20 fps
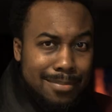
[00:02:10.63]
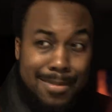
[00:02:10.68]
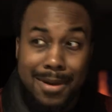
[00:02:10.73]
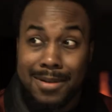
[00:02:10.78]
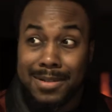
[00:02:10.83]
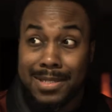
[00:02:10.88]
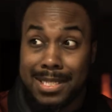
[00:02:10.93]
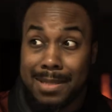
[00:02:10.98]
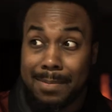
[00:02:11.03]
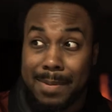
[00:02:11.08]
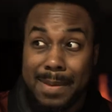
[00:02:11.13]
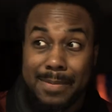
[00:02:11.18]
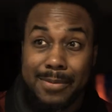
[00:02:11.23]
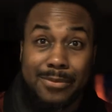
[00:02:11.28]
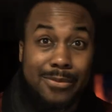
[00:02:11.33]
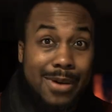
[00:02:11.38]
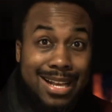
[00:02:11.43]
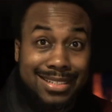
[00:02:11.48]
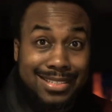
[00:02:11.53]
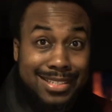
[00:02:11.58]
Most of the people
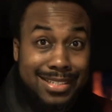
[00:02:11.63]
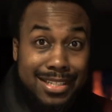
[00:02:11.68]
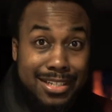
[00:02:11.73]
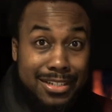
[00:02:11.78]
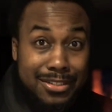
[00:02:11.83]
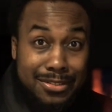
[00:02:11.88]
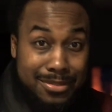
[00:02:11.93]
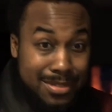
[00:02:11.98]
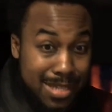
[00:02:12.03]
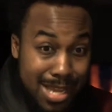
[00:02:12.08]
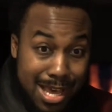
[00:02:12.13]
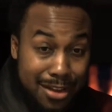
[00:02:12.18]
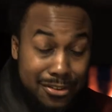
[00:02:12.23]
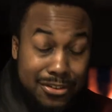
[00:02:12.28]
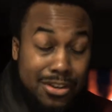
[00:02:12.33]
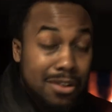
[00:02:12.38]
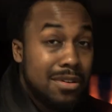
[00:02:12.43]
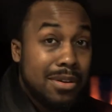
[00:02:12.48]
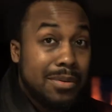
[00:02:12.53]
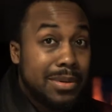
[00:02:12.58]
watching the news
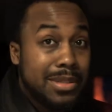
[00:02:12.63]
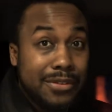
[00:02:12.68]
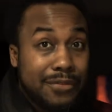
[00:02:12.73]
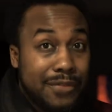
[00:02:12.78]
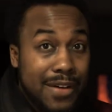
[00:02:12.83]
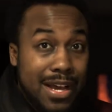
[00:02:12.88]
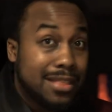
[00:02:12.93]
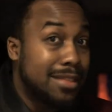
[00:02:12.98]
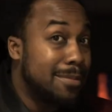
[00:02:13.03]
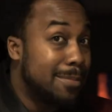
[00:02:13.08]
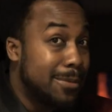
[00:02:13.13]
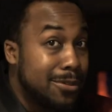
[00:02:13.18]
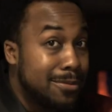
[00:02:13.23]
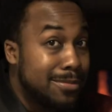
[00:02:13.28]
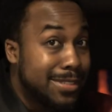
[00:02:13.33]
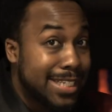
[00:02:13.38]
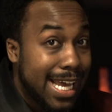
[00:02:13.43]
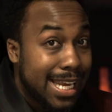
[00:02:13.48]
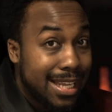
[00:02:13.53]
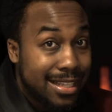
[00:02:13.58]
don't know what the fuck the
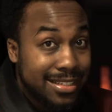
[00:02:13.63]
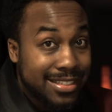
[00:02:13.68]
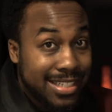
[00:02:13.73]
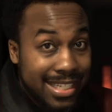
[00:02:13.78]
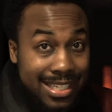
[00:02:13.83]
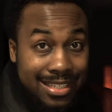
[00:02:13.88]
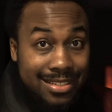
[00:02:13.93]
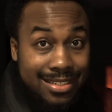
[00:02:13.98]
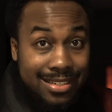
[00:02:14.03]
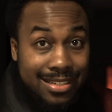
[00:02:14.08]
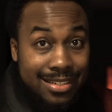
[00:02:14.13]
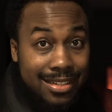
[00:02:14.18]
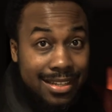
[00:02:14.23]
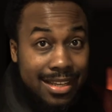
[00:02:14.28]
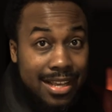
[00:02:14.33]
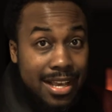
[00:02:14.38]
Broom Challenge is.